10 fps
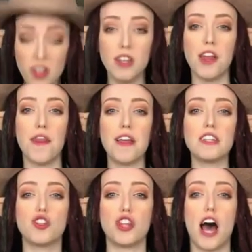And this
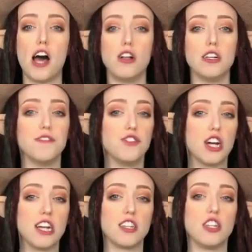style of
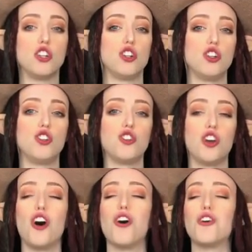dress is just
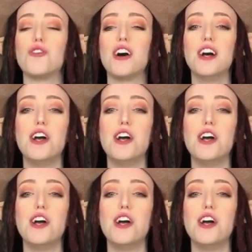so